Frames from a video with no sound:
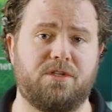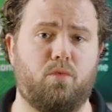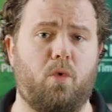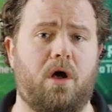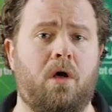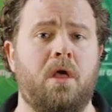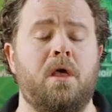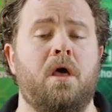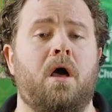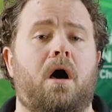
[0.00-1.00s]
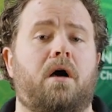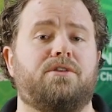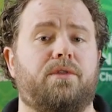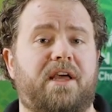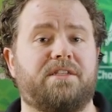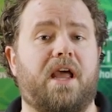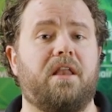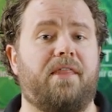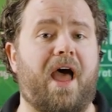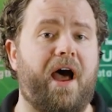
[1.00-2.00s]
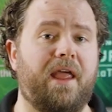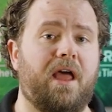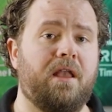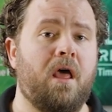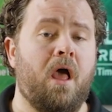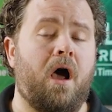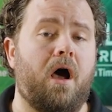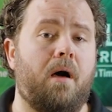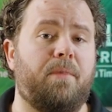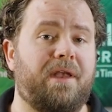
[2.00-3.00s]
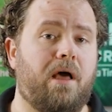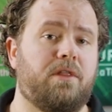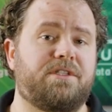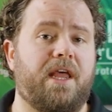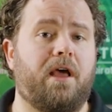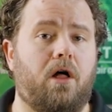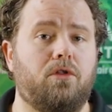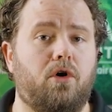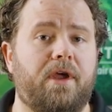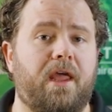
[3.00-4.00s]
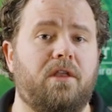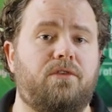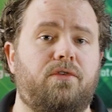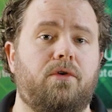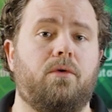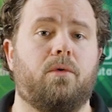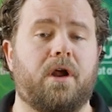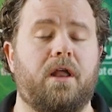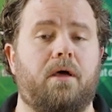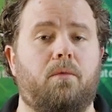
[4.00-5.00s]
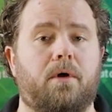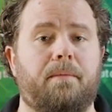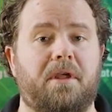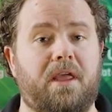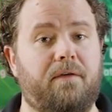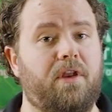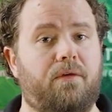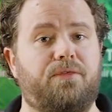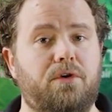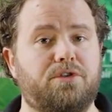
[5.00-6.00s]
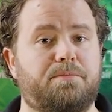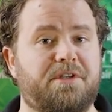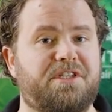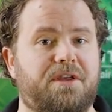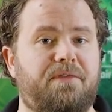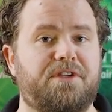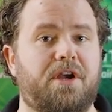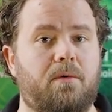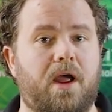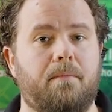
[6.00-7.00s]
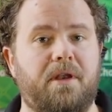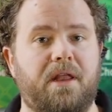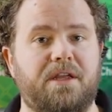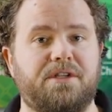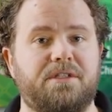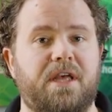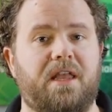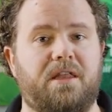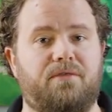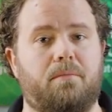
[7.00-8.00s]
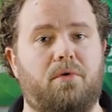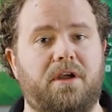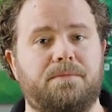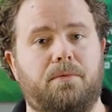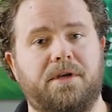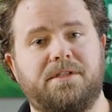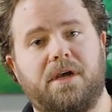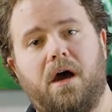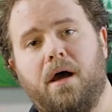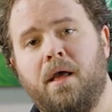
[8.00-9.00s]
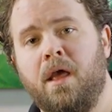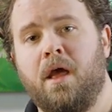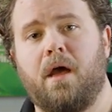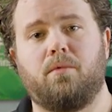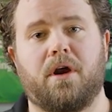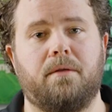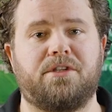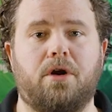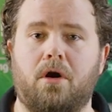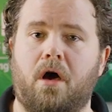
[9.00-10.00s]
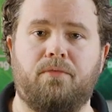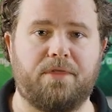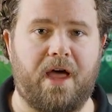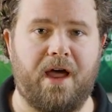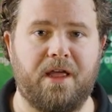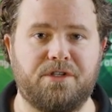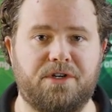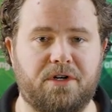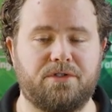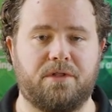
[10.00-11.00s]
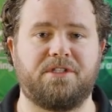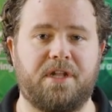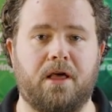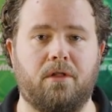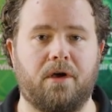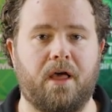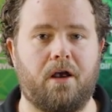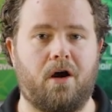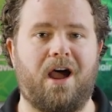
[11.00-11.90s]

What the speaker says: as well. So that's kind of the high end, but now let's take a look into, we're giving a few specific chair recommendations at different price points, and we're gonna be starting off with the high end chairs. So let's take a look at our